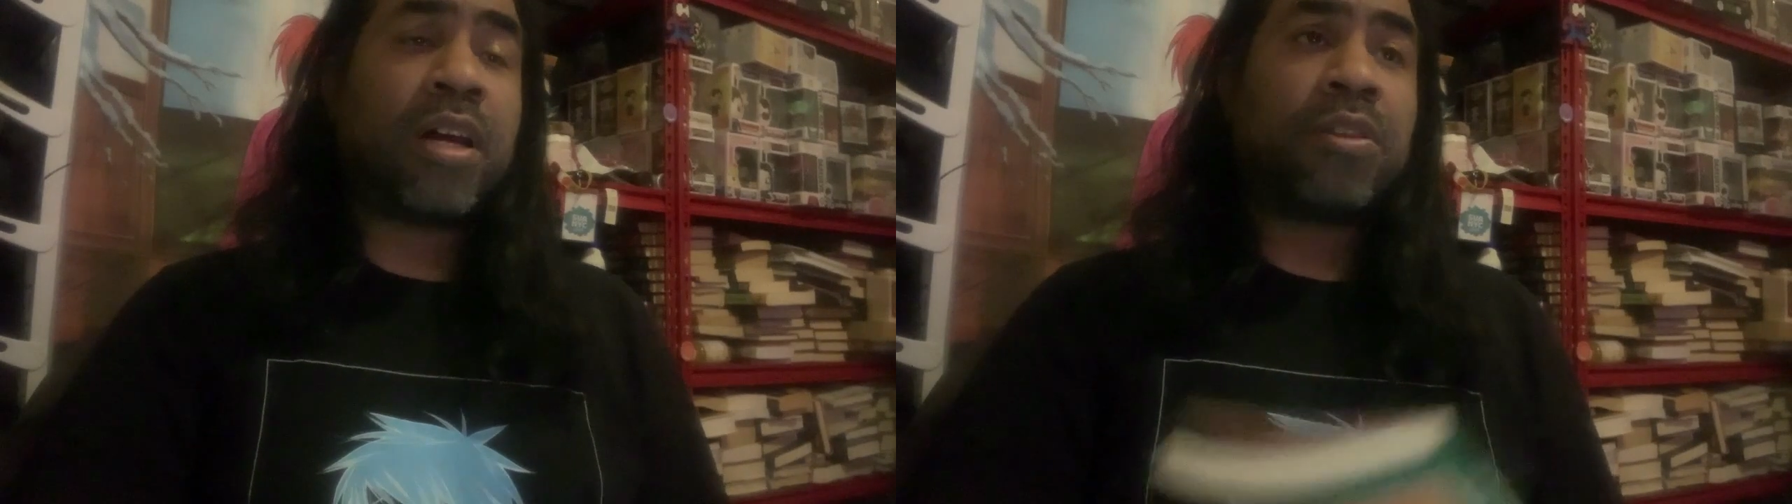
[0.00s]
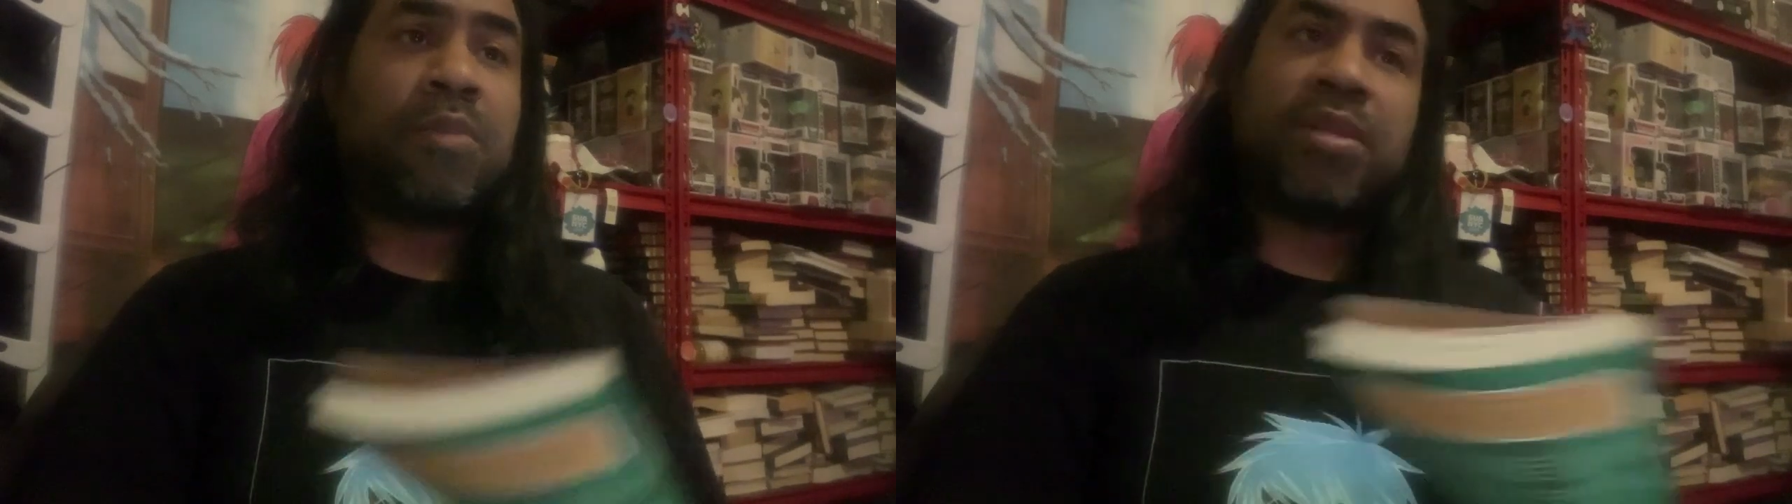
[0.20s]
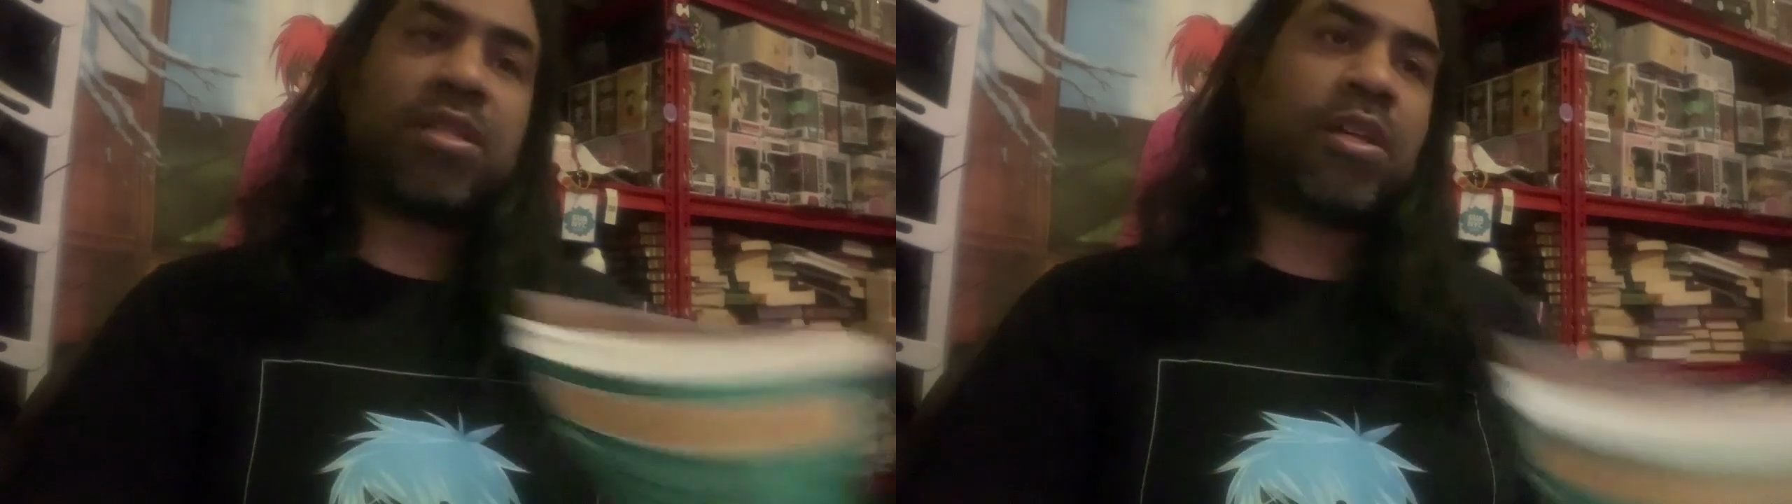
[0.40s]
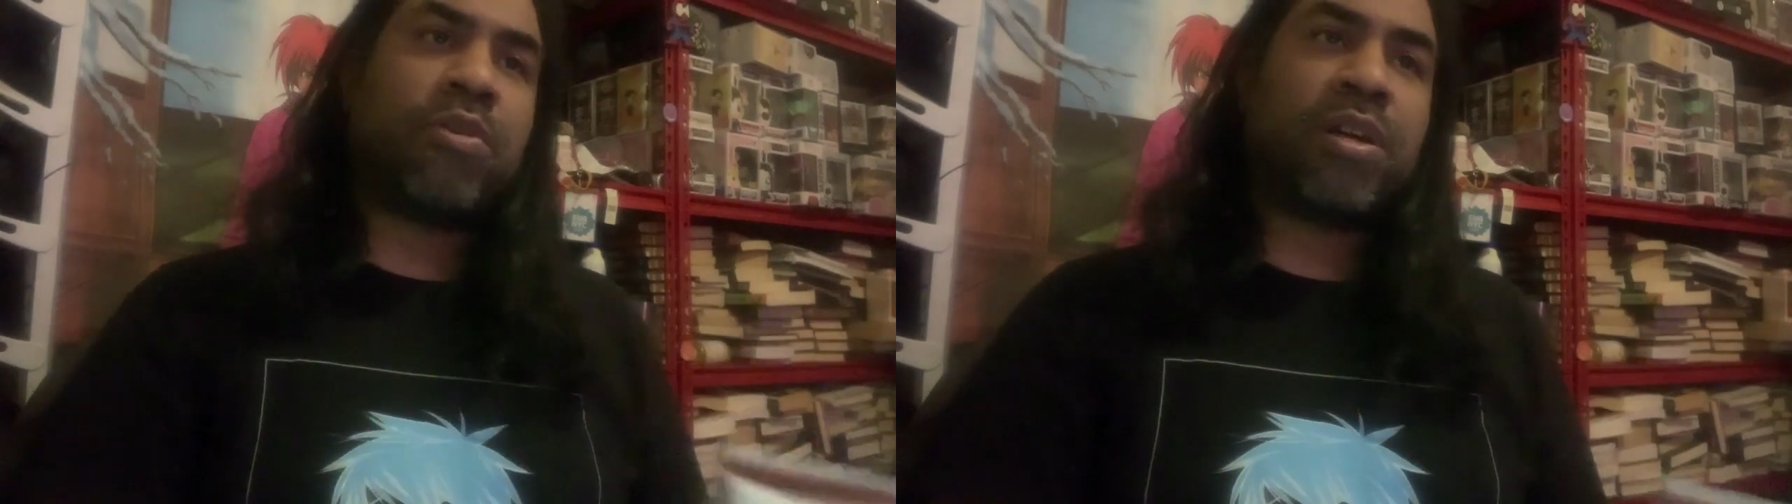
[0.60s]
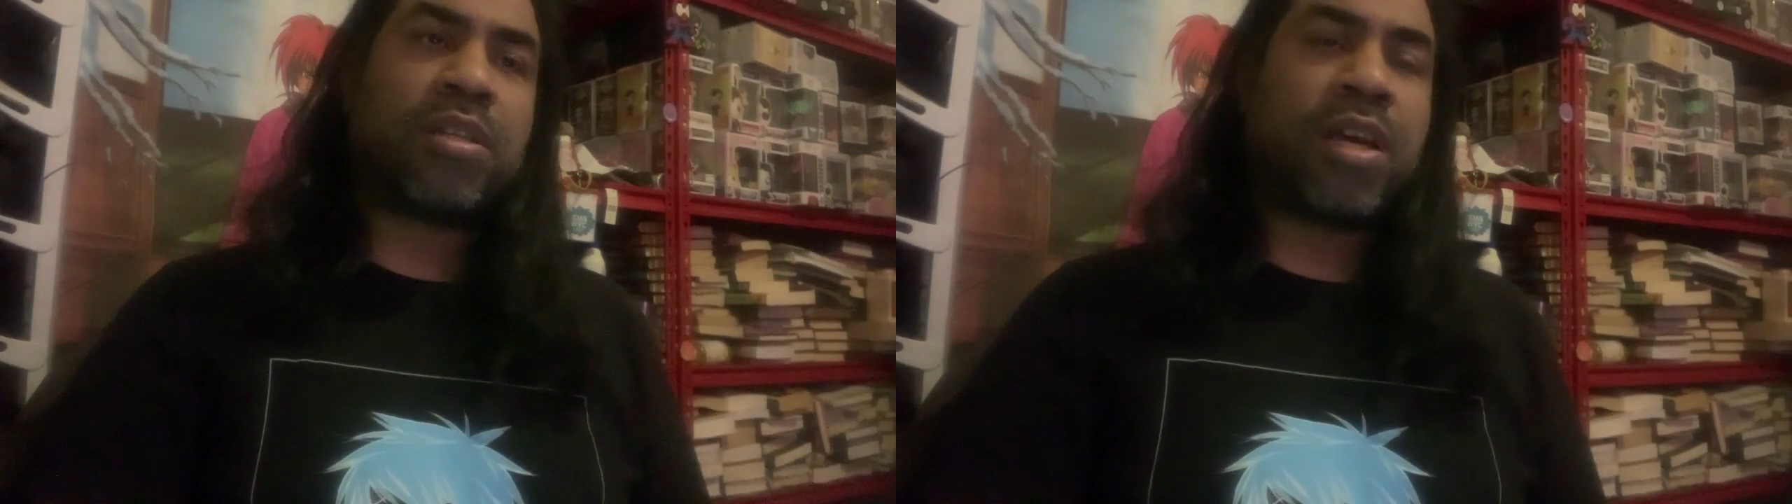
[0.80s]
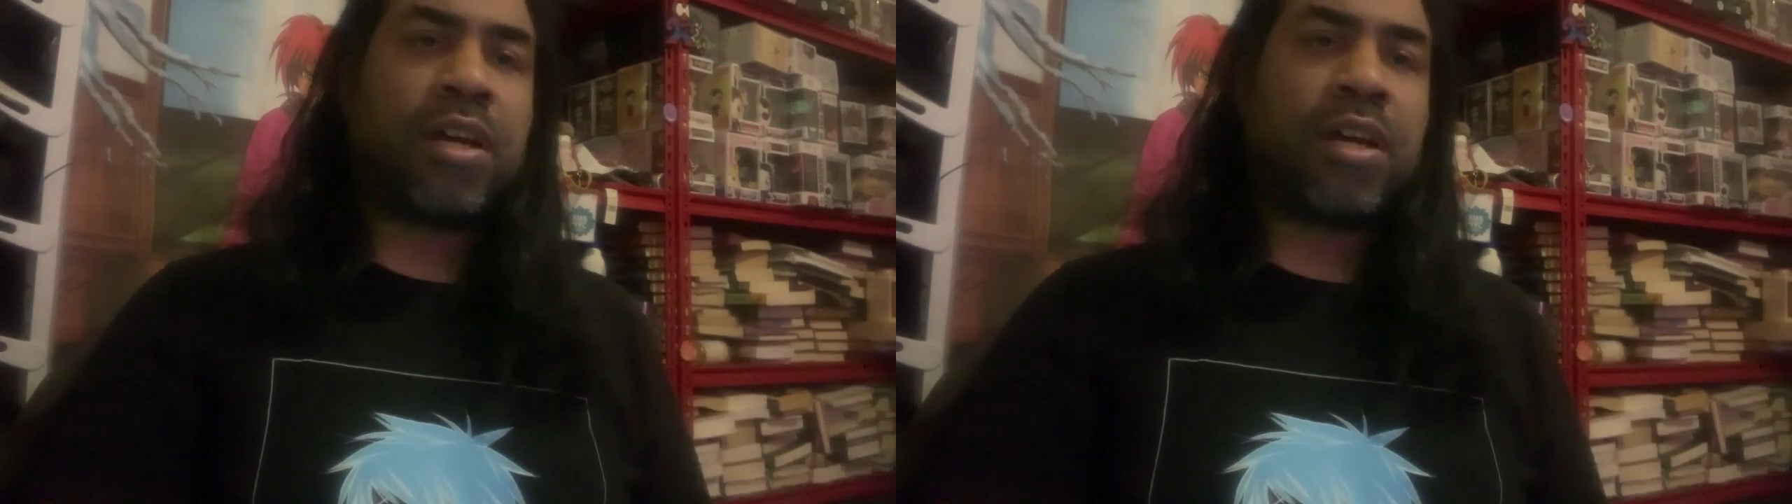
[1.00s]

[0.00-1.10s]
like The Mysterious